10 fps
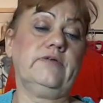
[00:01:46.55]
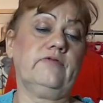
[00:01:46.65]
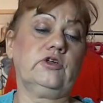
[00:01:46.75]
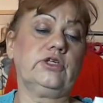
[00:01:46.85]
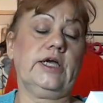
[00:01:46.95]
I've
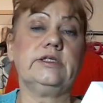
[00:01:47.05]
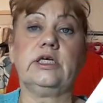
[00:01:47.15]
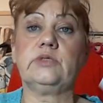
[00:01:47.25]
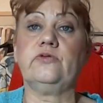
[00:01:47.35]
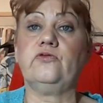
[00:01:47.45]
never tried
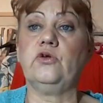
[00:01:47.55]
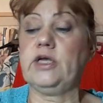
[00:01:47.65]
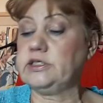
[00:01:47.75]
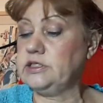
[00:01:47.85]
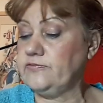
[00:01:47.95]
this before,
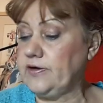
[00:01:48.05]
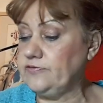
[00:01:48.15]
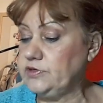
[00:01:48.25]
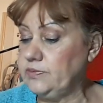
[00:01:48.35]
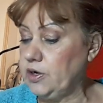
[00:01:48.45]
and this is
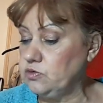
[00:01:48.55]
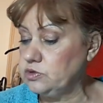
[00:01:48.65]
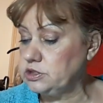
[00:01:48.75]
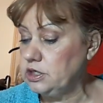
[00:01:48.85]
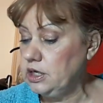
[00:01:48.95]

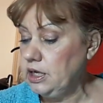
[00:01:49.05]
50ml.